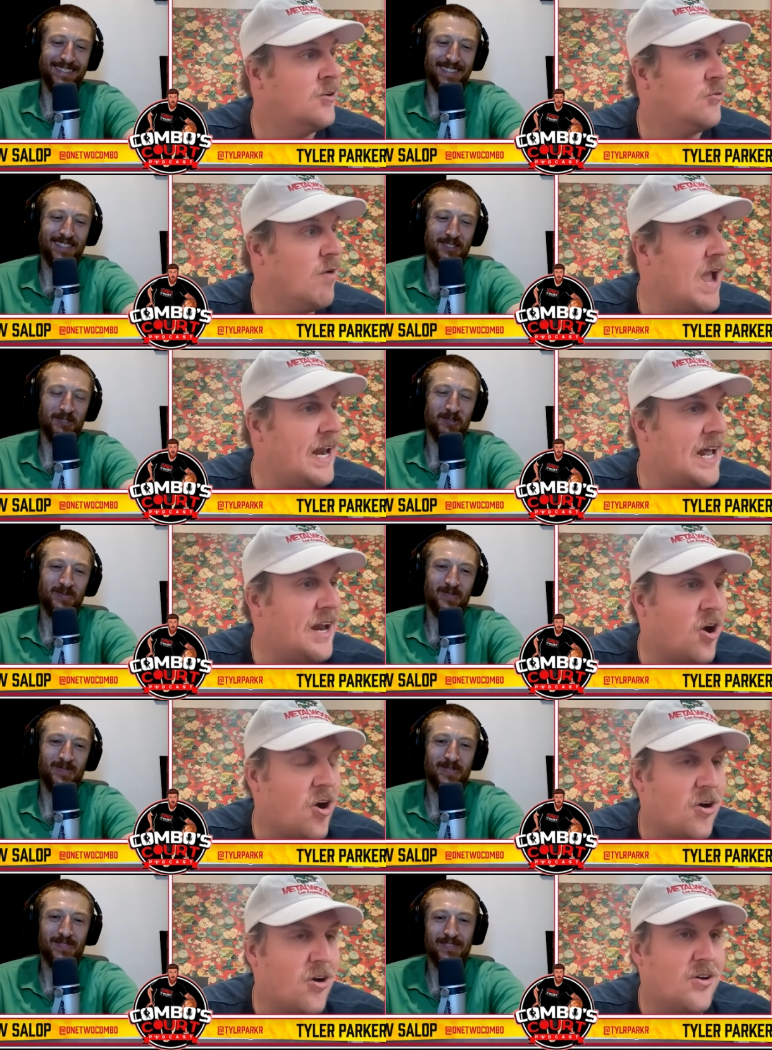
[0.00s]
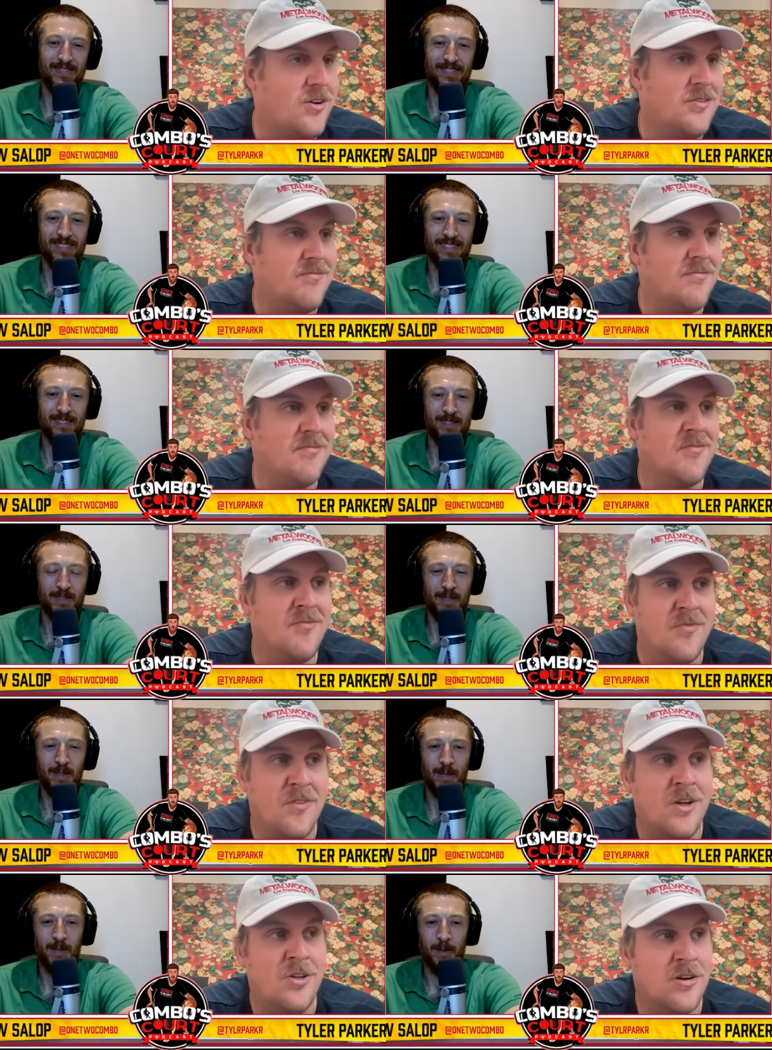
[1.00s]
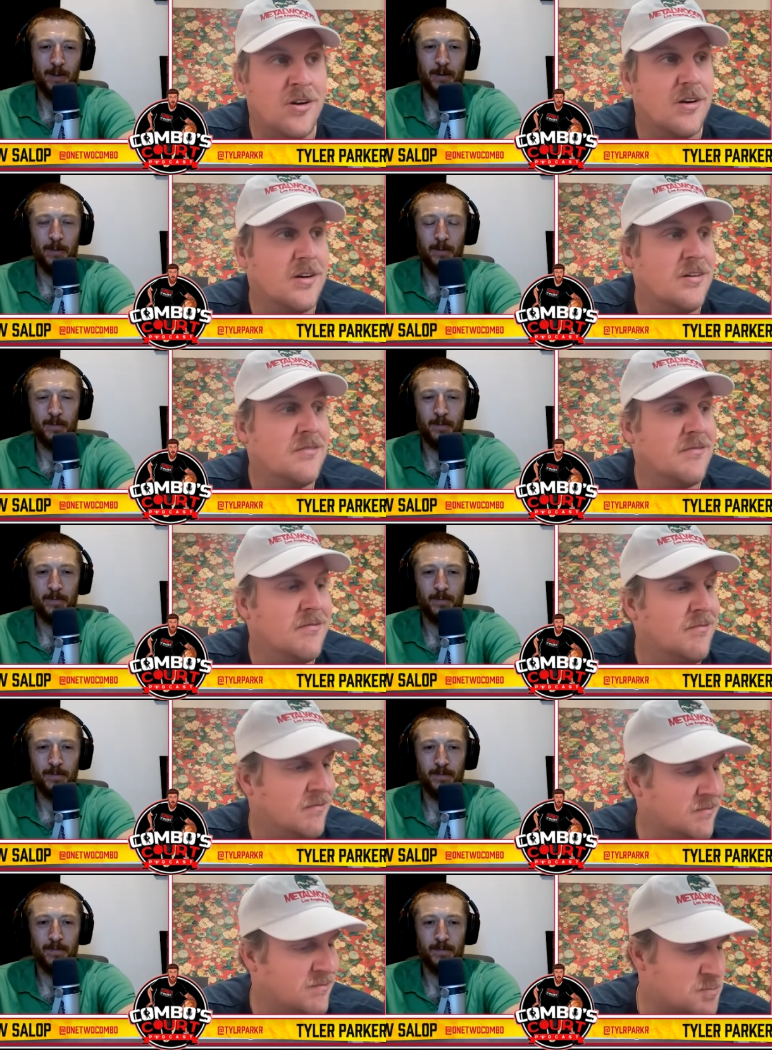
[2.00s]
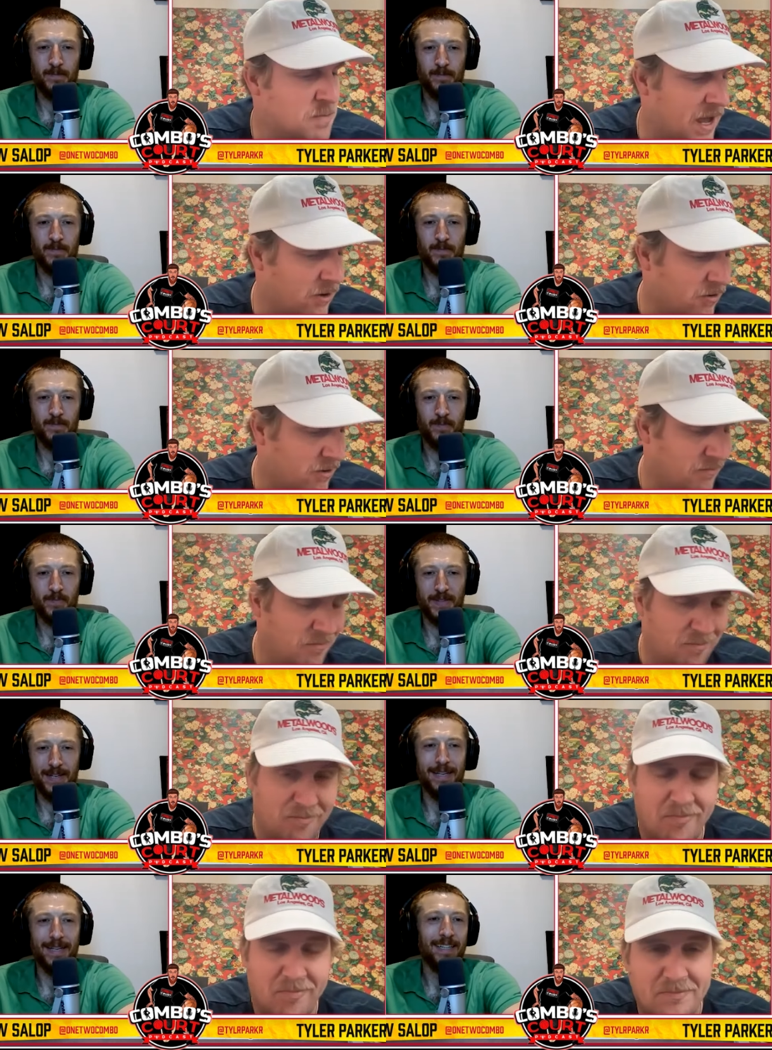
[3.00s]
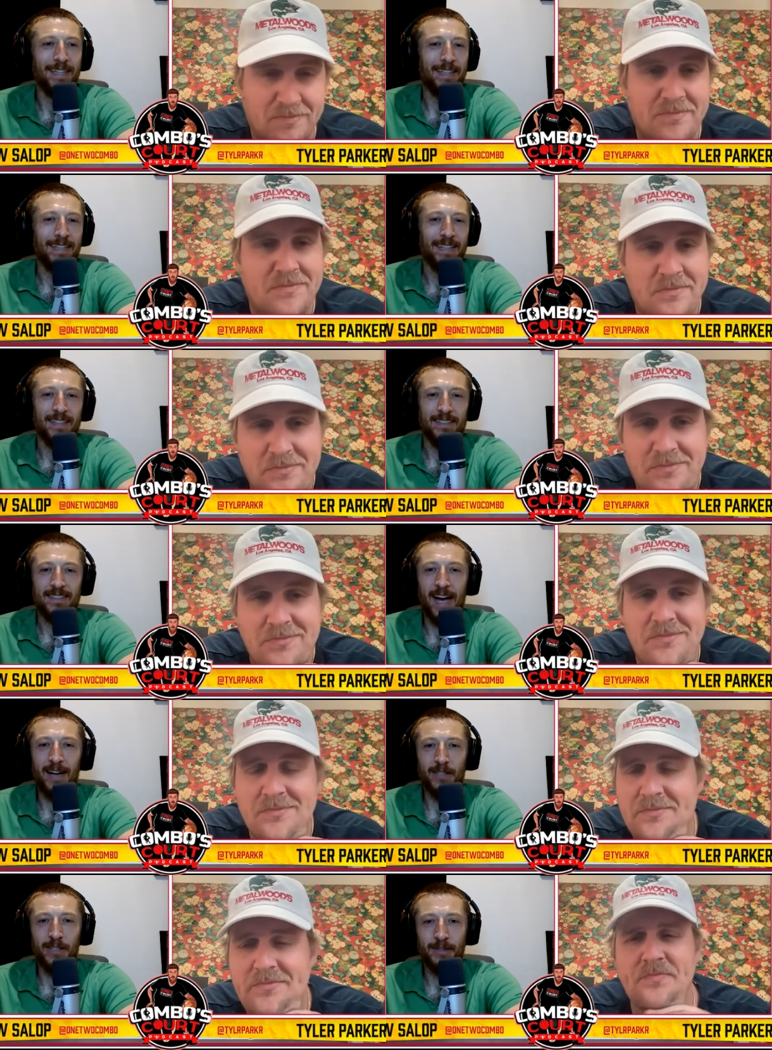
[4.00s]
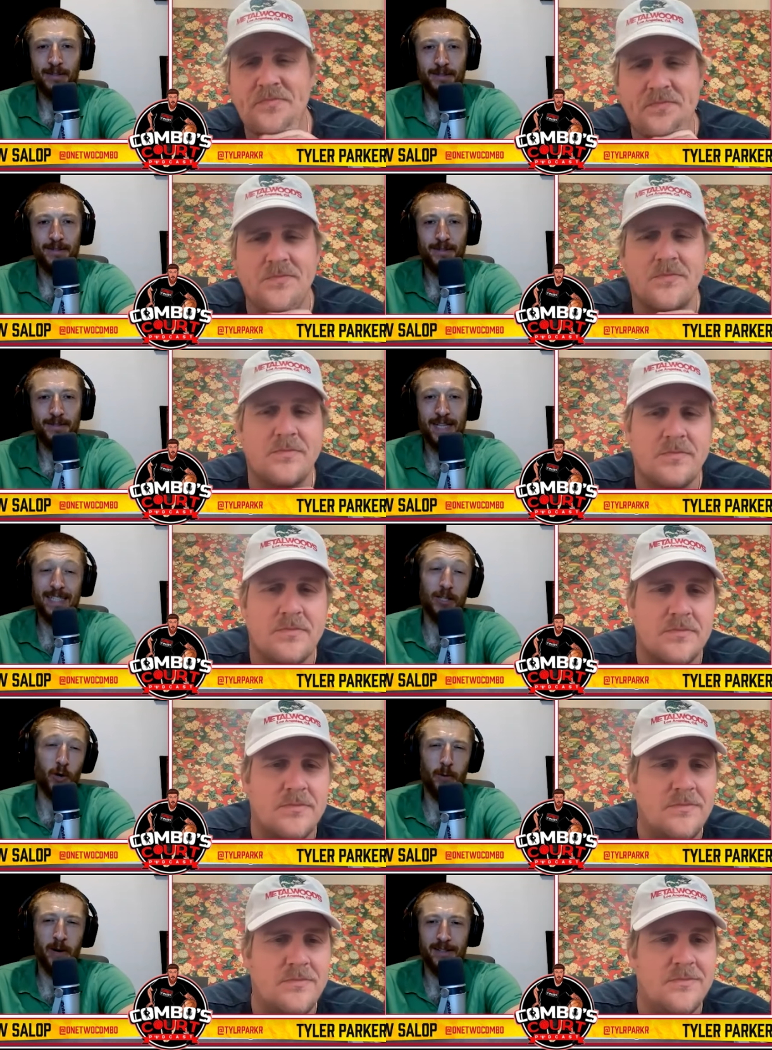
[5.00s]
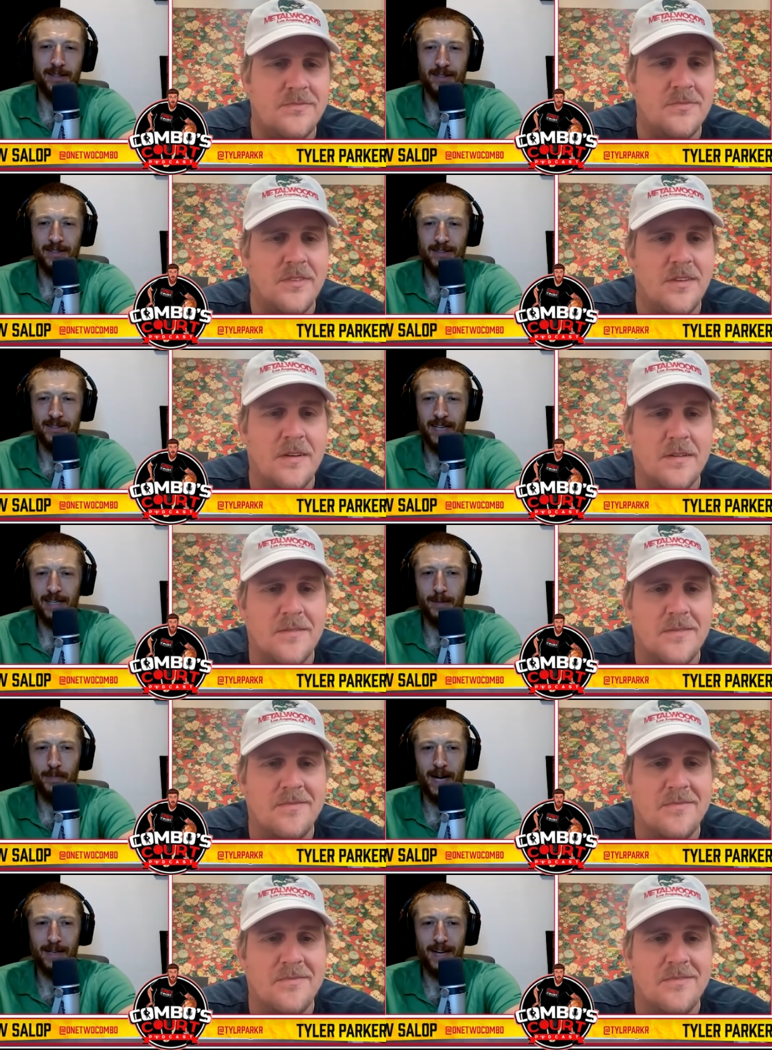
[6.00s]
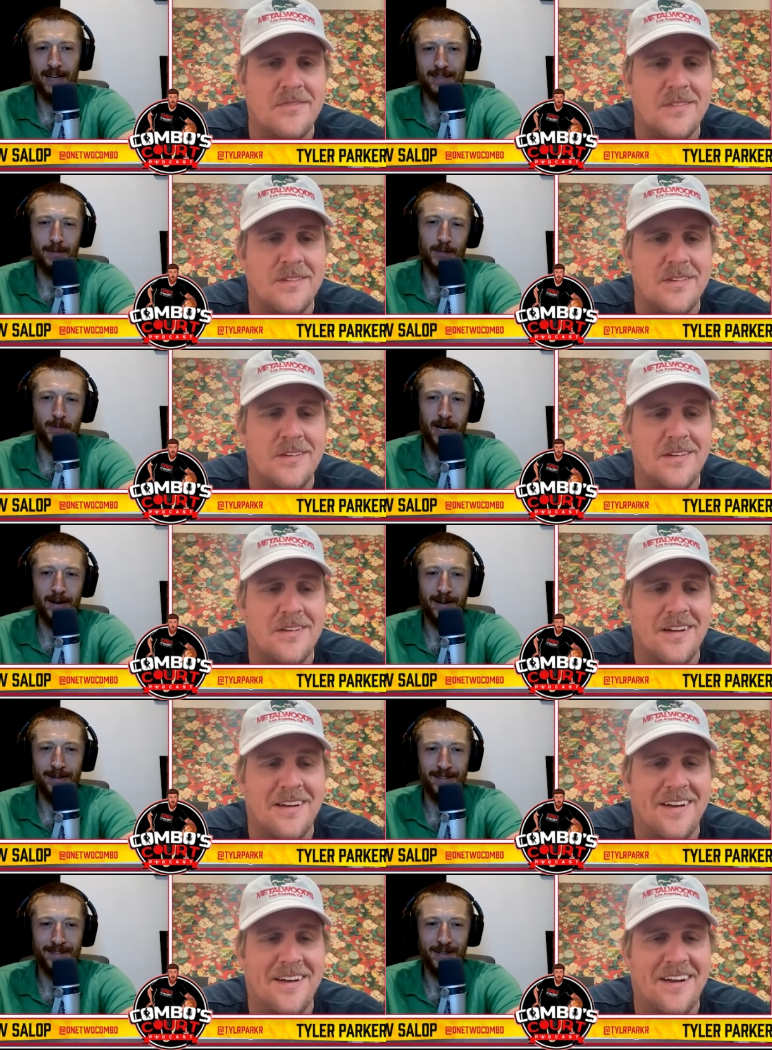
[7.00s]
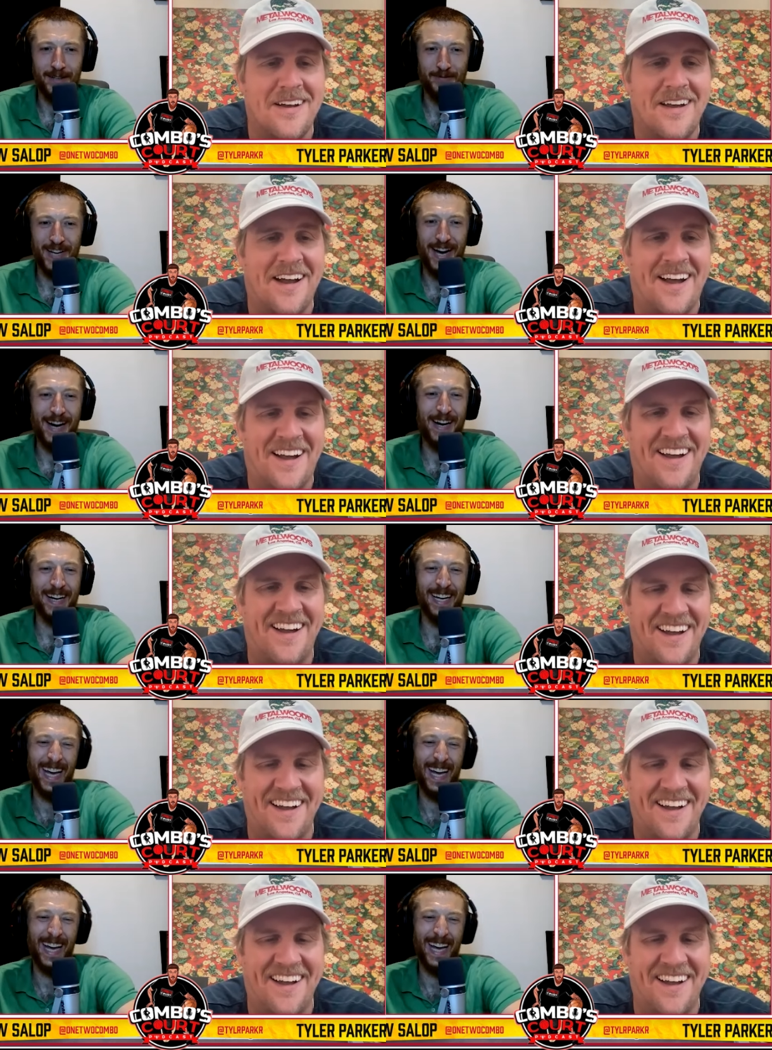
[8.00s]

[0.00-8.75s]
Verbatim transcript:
Speaker 1: read and heard, you're spot on.
Speaker 2: Tyler, that's a great way to end the podcast. I'm spot on, you know. Uh,